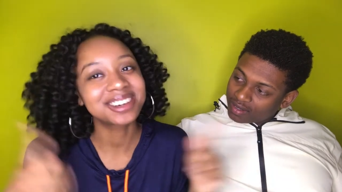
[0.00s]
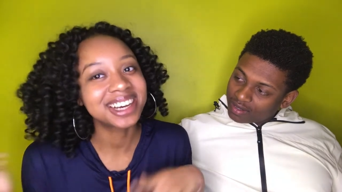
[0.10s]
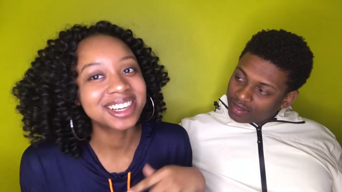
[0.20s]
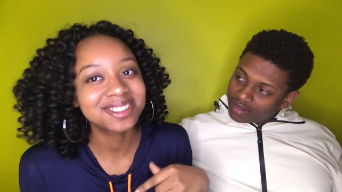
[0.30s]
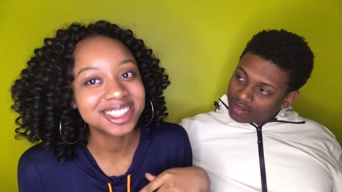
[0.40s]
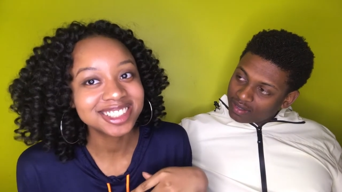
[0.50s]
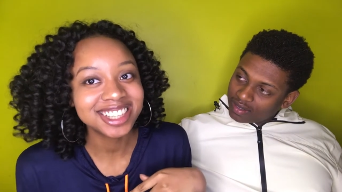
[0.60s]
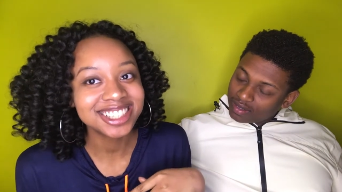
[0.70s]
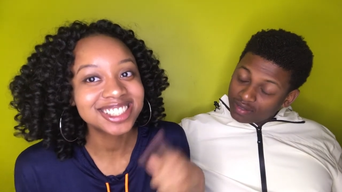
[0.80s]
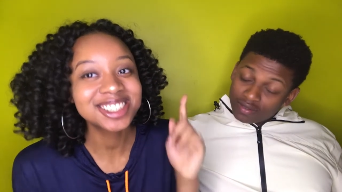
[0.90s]
Speaker 1: go ahead and watch
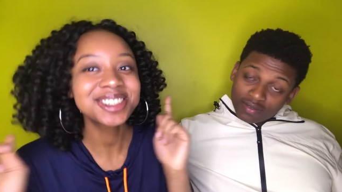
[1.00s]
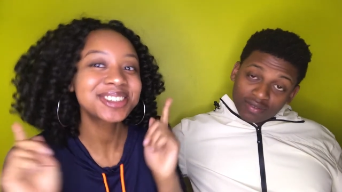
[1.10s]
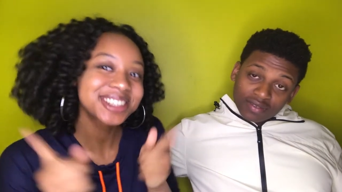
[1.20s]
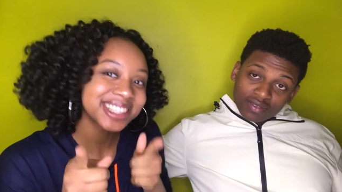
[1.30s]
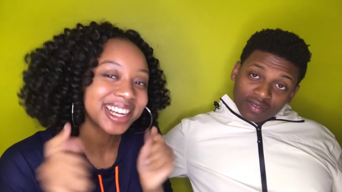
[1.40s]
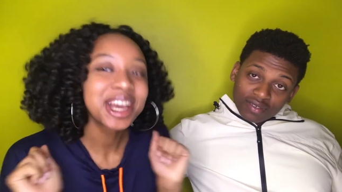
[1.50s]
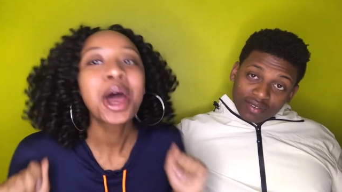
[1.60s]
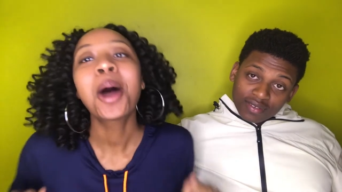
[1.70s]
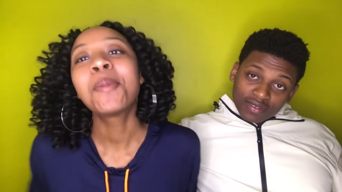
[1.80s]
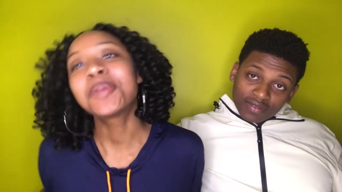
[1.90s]
that too.
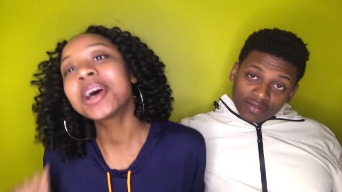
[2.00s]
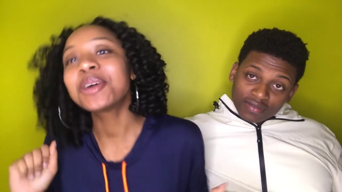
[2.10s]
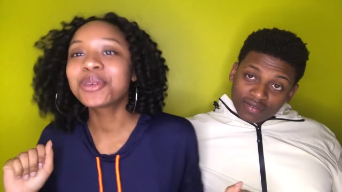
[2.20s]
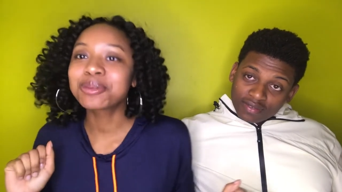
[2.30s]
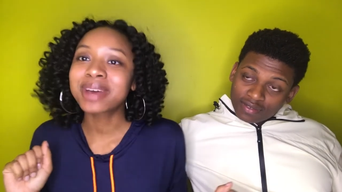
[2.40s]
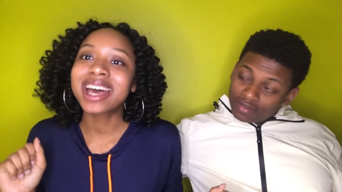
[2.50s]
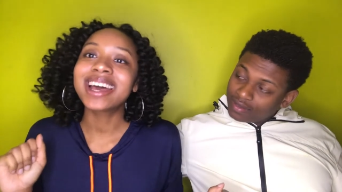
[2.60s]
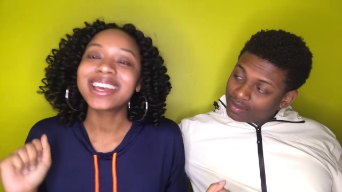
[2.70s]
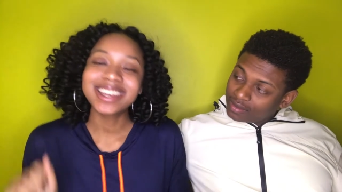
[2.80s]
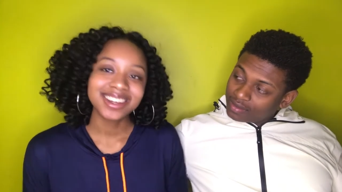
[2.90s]
But we
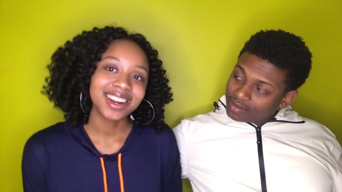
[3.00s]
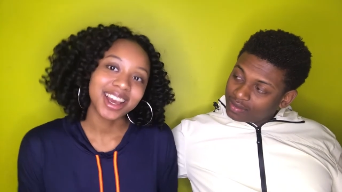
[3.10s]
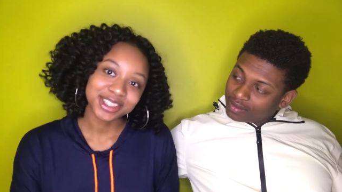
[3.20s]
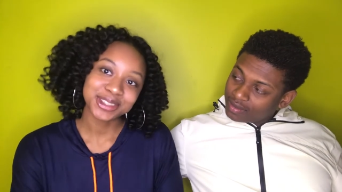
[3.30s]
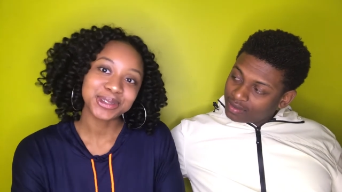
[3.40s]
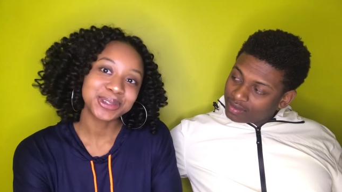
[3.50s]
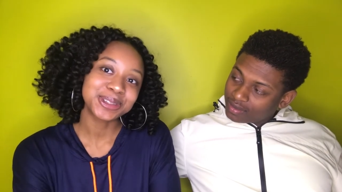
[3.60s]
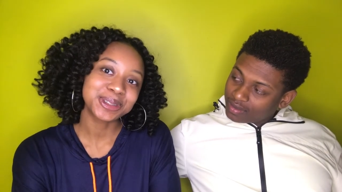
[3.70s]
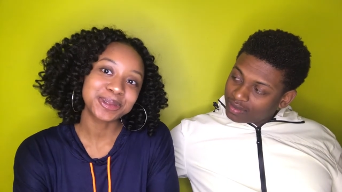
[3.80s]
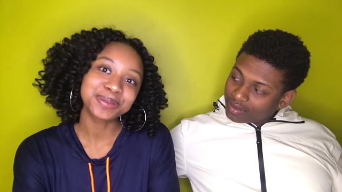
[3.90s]
met in high
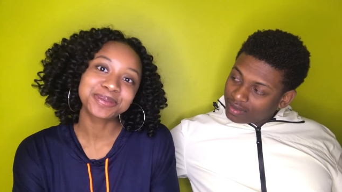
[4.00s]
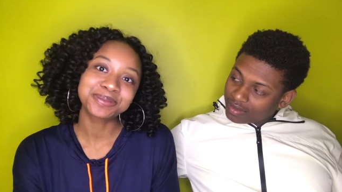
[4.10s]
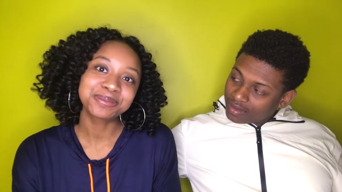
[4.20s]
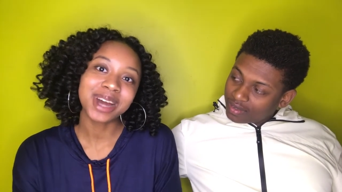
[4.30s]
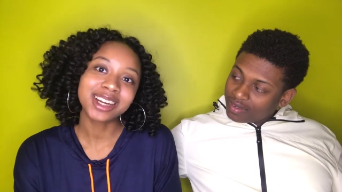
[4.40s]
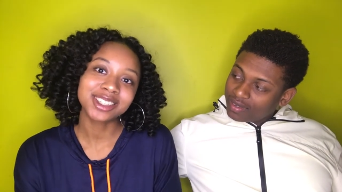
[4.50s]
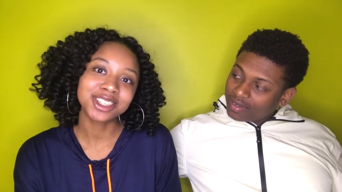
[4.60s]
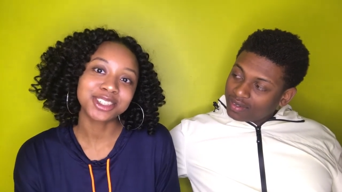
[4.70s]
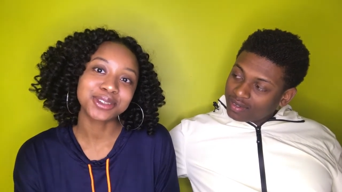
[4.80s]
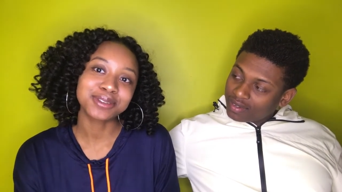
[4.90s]
school. Pioneer
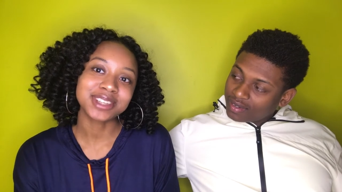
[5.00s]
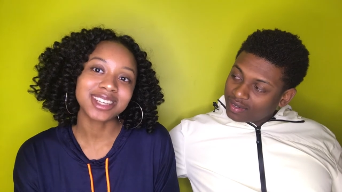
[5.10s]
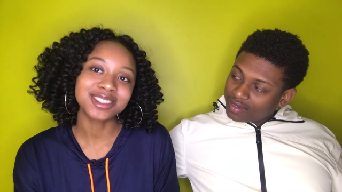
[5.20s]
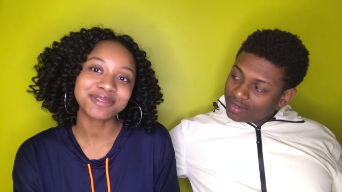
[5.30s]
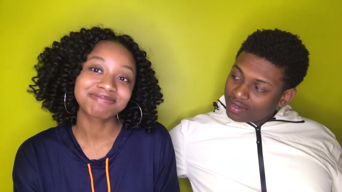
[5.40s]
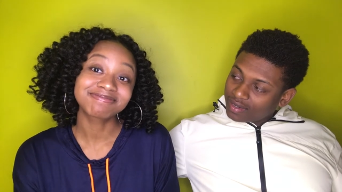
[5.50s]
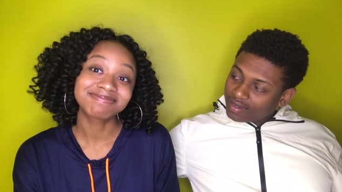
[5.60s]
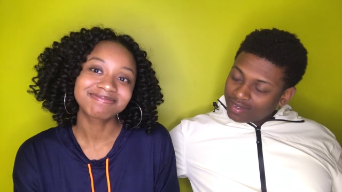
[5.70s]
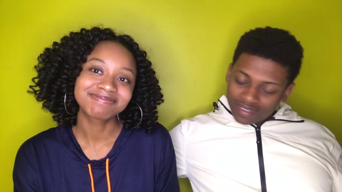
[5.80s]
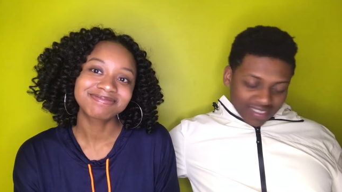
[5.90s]
Charter School of Science.
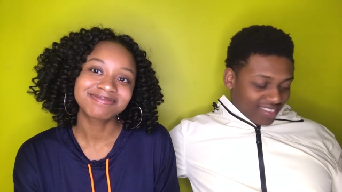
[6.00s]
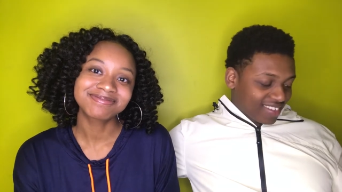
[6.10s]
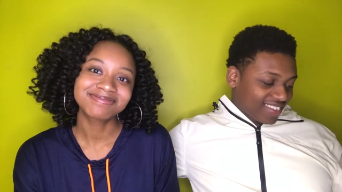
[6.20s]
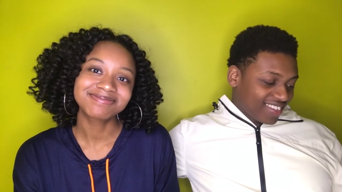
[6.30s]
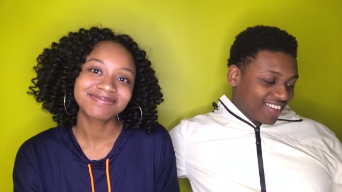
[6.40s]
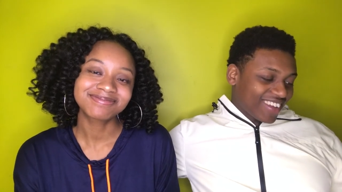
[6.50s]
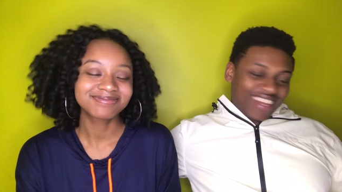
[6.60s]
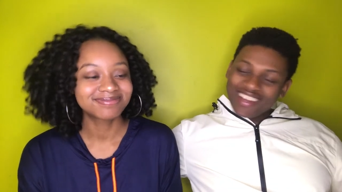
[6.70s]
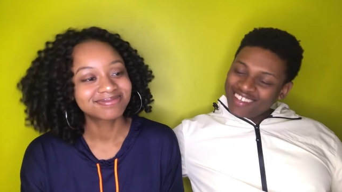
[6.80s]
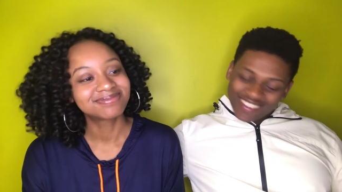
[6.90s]
Speaker 2: Uh,
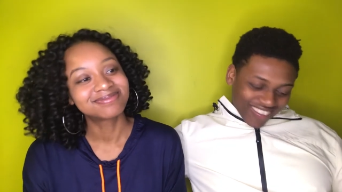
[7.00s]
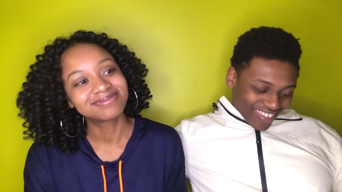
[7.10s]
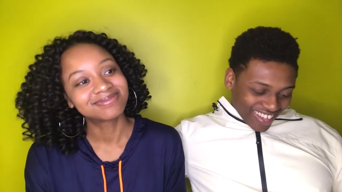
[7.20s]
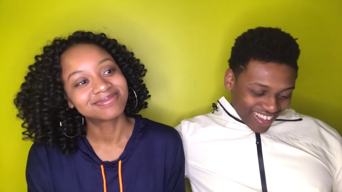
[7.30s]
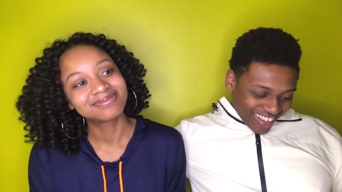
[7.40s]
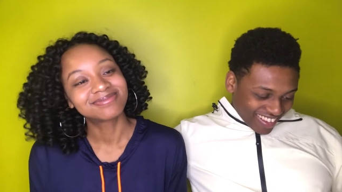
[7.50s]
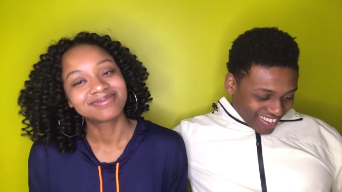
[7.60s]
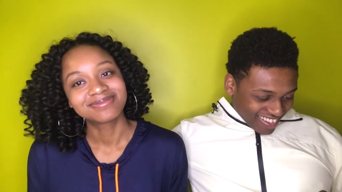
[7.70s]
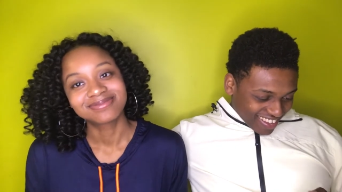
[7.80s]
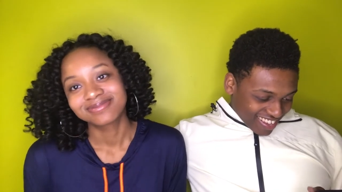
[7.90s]
okay, okay.
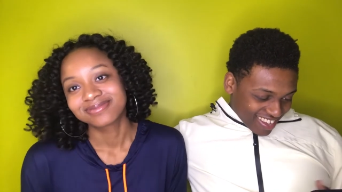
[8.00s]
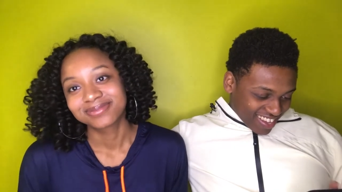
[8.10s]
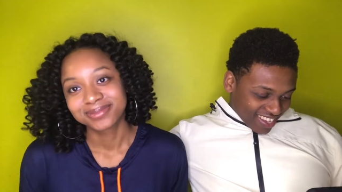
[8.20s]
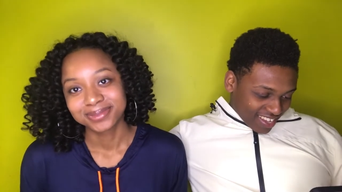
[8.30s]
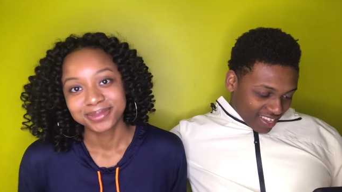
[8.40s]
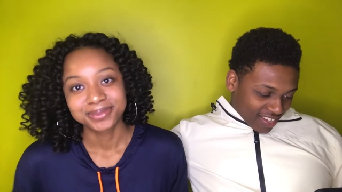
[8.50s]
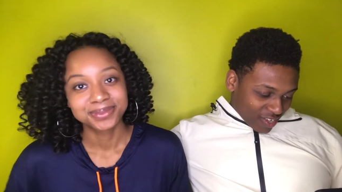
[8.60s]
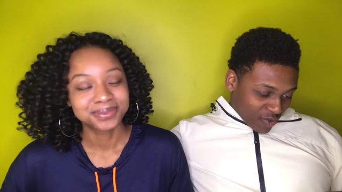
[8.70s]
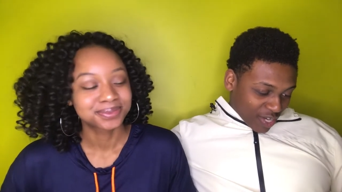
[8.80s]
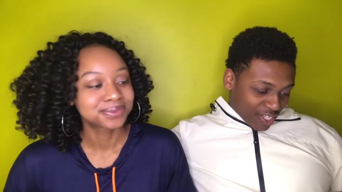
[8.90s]

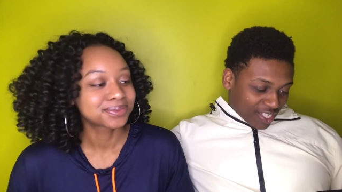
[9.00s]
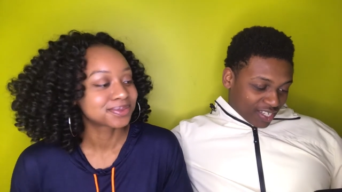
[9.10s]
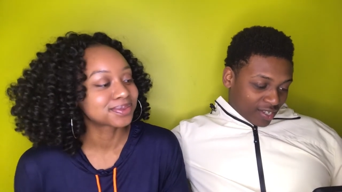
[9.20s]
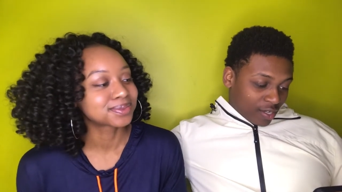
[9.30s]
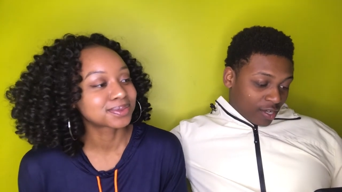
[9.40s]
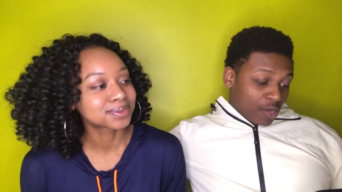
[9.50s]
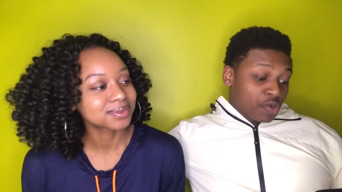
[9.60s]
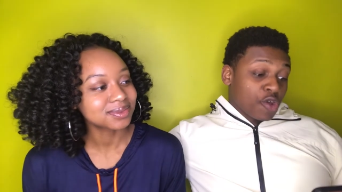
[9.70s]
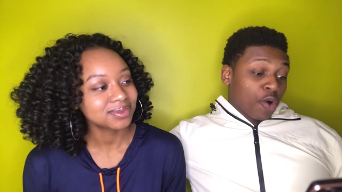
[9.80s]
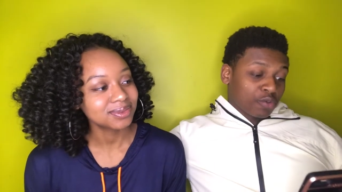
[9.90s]
Question
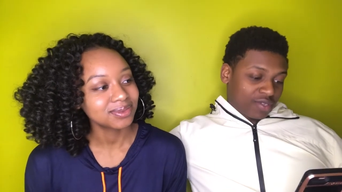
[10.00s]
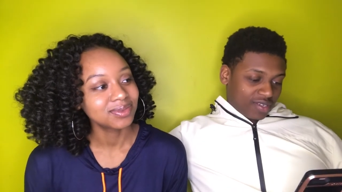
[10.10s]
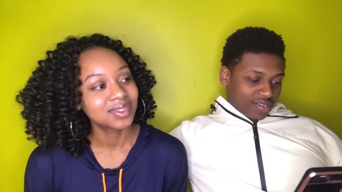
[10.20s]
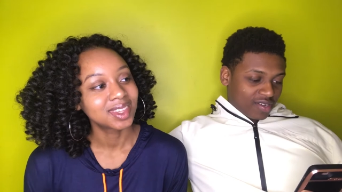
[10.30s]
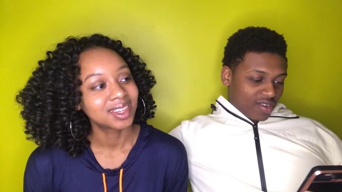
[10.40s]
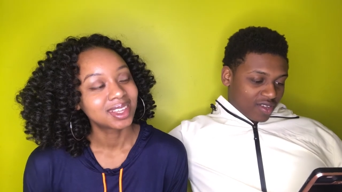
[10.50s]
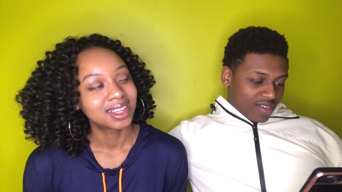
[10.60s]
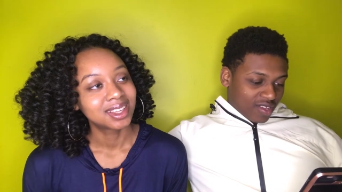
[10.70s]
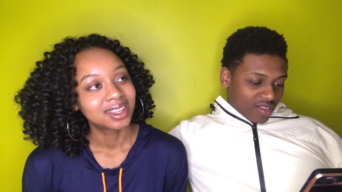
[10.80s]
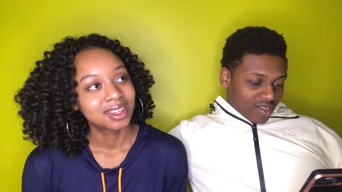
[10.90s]
dose.
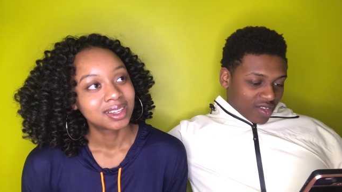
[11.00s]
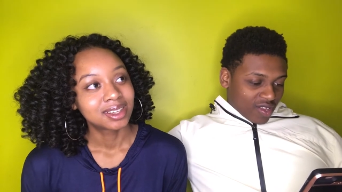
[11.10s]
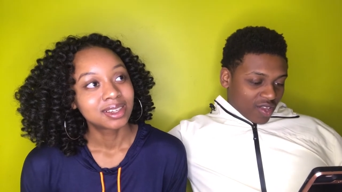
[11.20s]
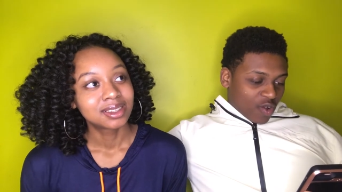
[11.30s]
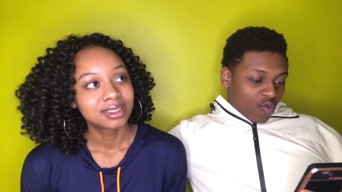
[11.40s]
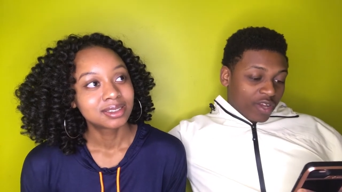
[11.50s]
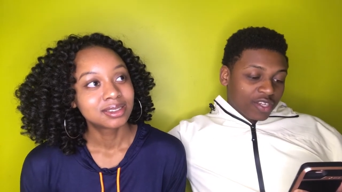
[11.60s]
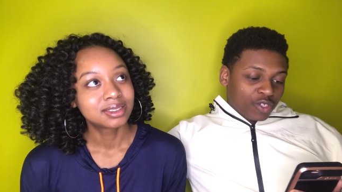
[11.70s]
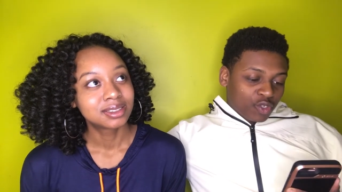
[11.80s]
When did